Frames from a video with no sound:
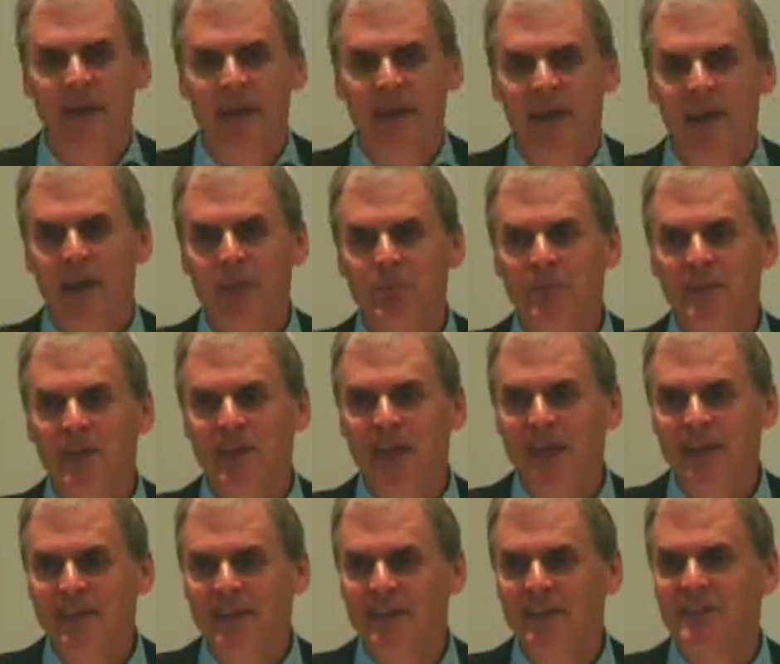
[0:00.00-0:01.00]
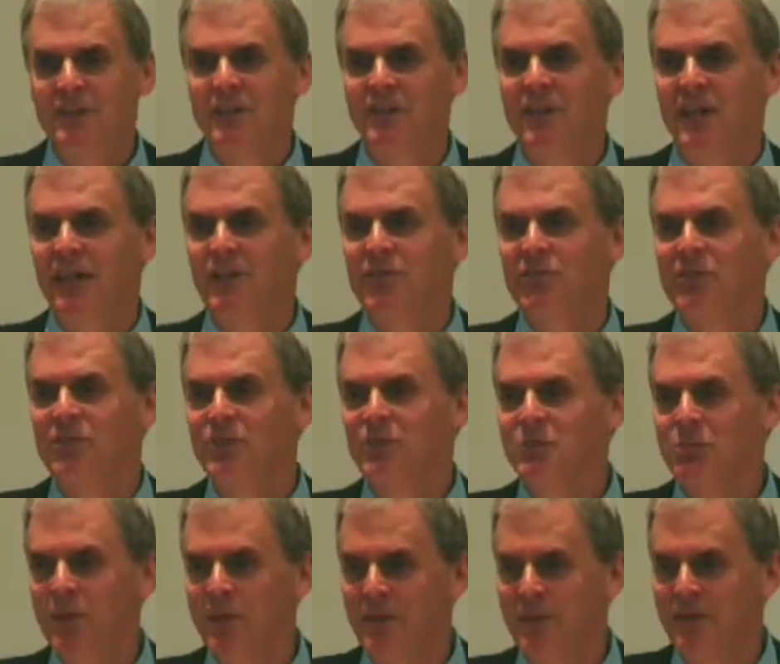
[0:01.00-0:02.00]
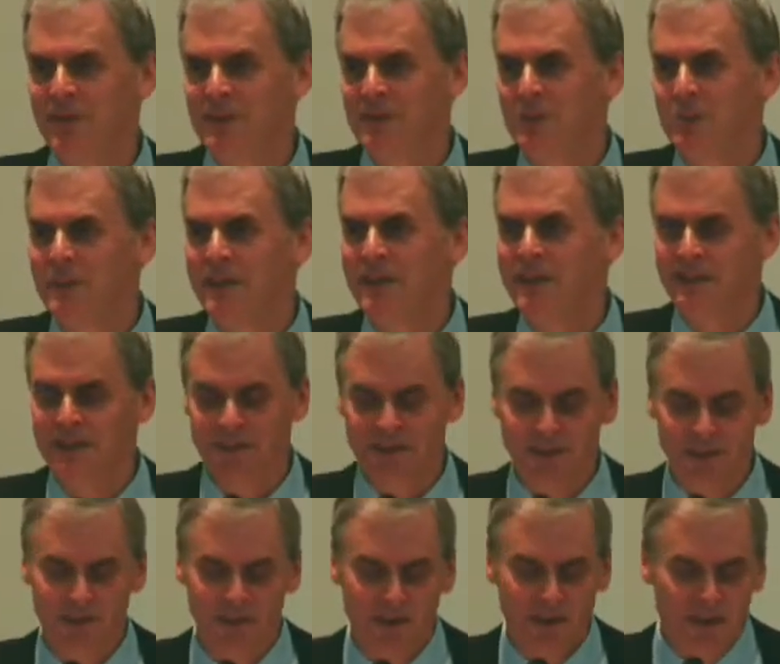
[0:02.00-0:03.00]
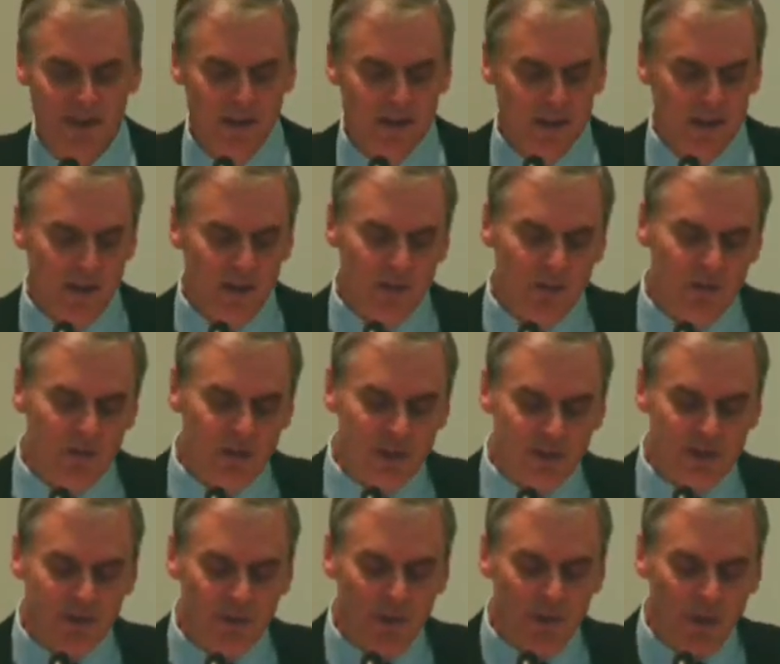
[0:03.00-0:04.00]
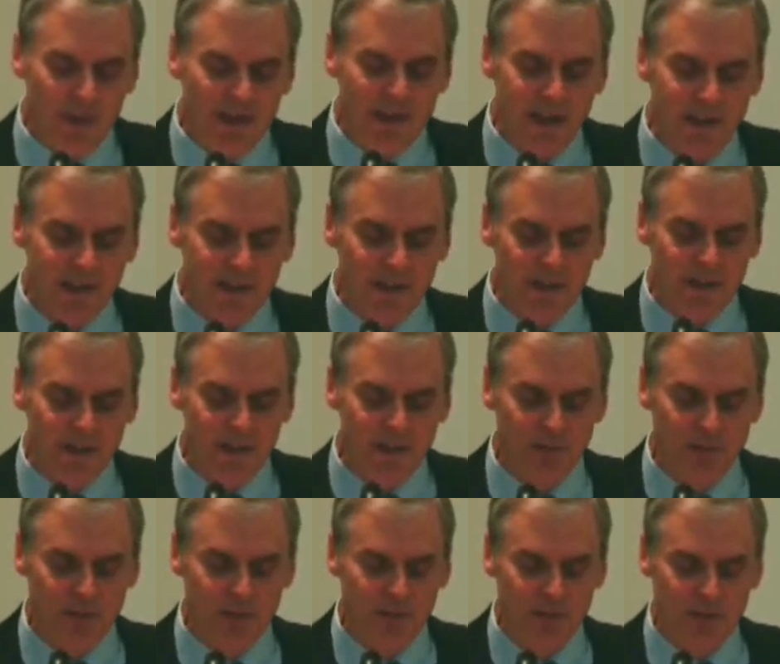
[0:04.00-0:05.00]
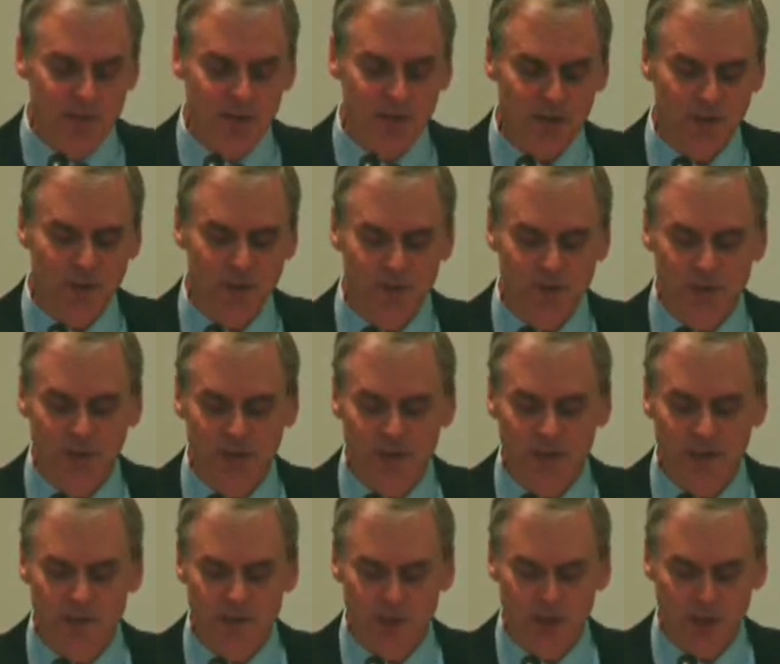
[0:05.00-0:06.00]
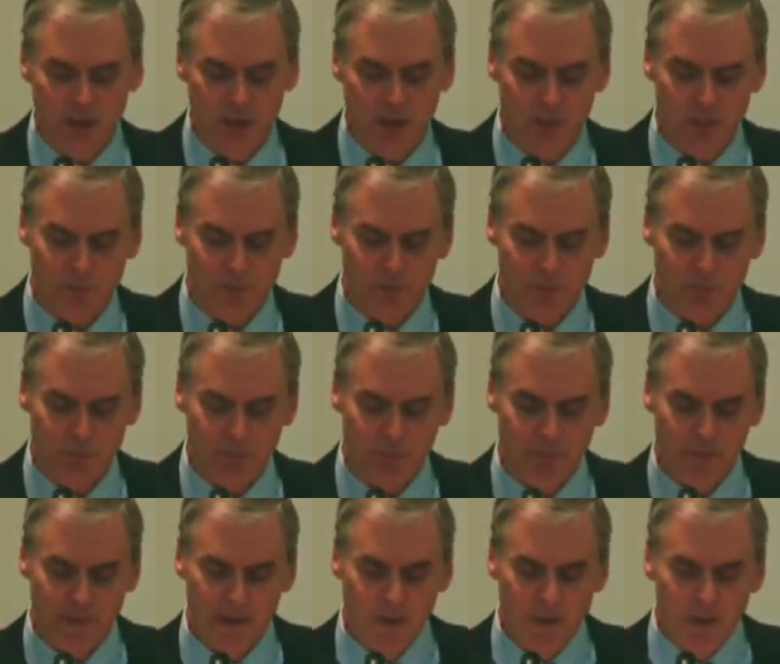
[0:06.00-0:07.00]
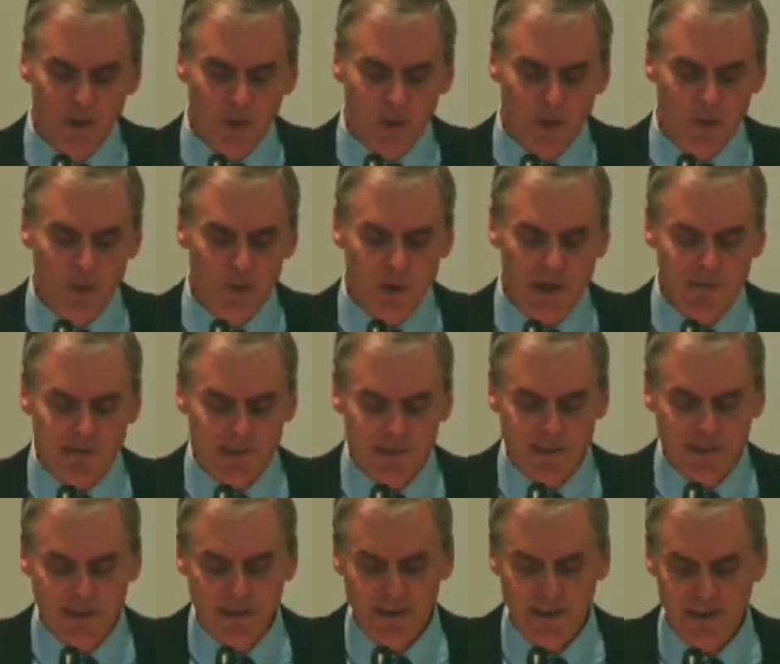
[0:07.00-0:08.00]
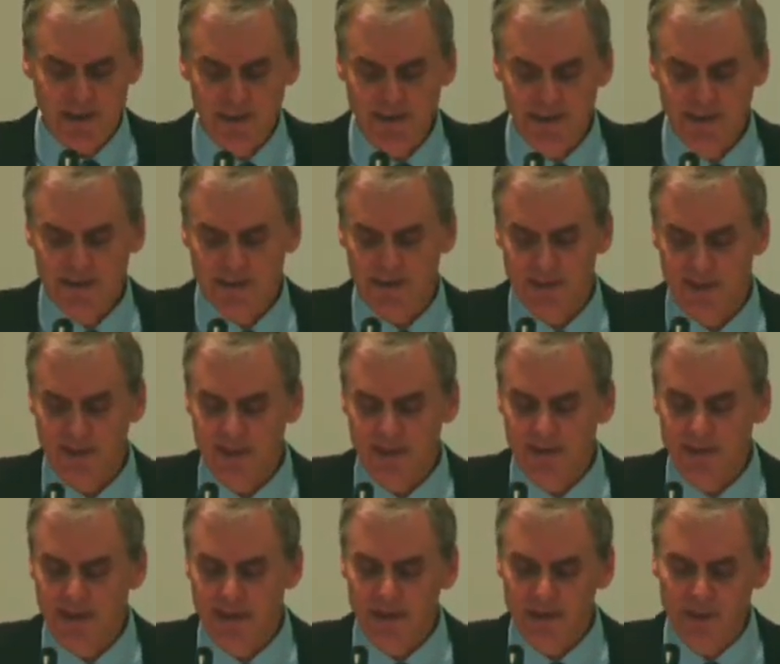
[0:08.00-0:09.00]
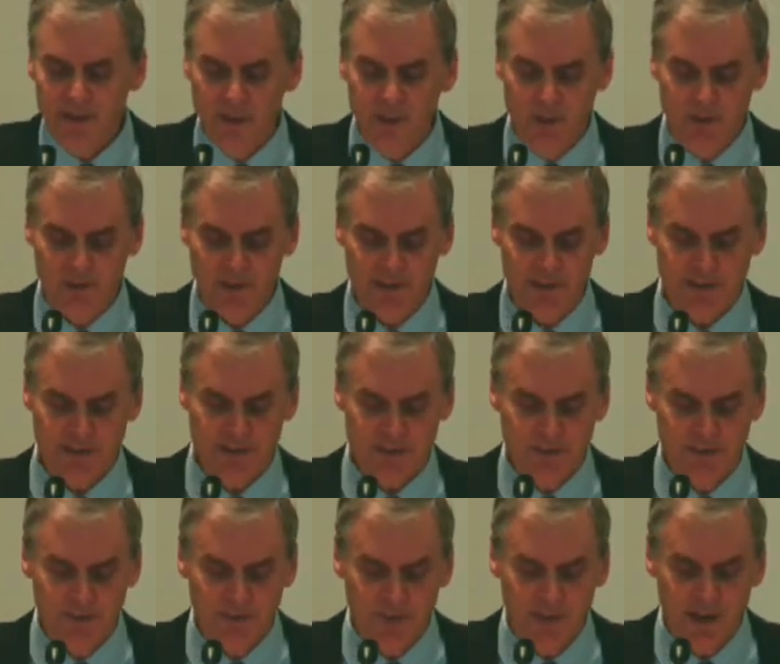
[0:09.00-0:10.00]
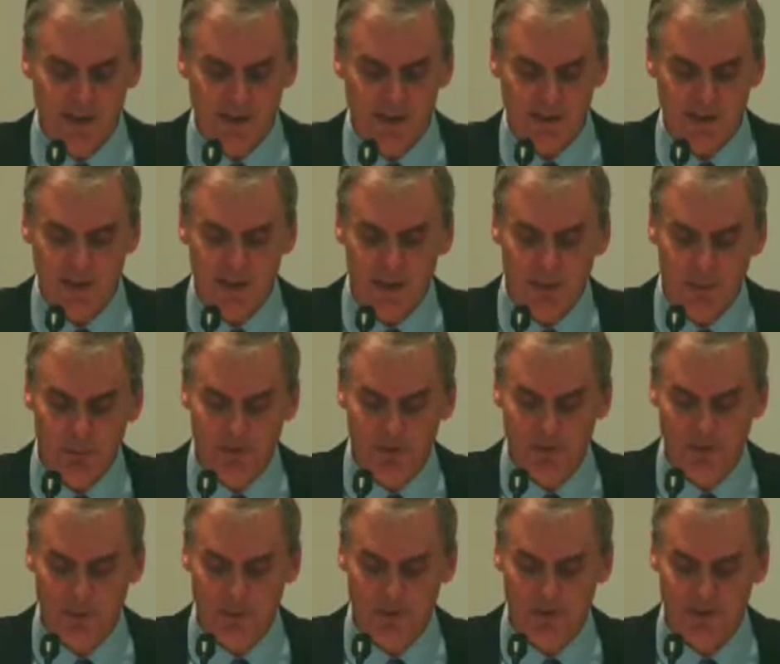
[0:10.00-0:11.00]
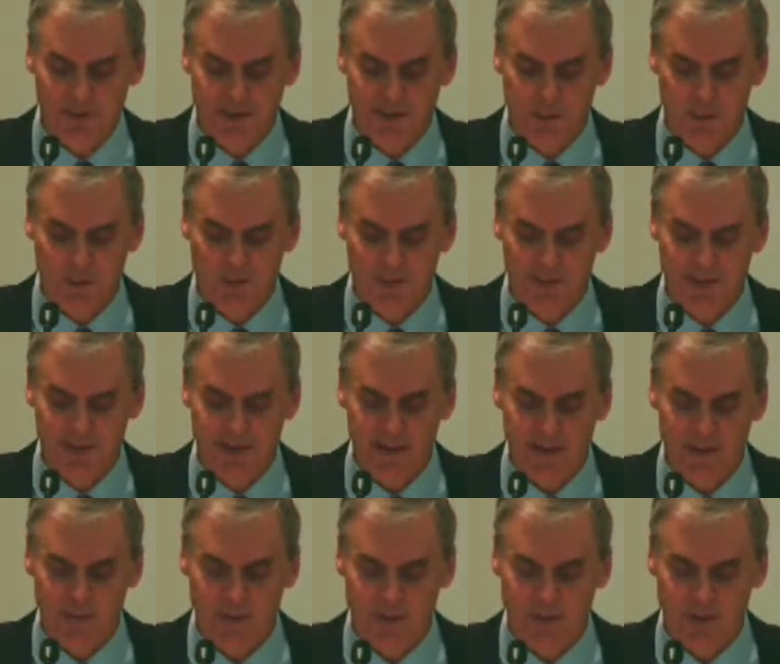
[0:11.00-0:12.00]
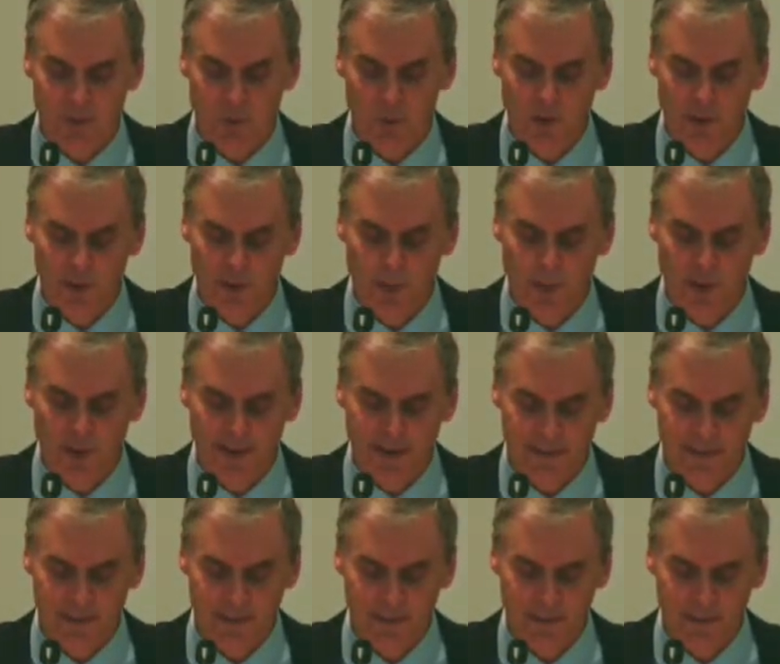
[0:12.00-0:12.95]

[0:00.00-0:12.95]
and I'm delighted to introduce both of the speakers. First of all, I'd like to introduce Dr. Jennifer Schopf, who currently leads the Indiana University's advanced high-performance networking efforts worldwide.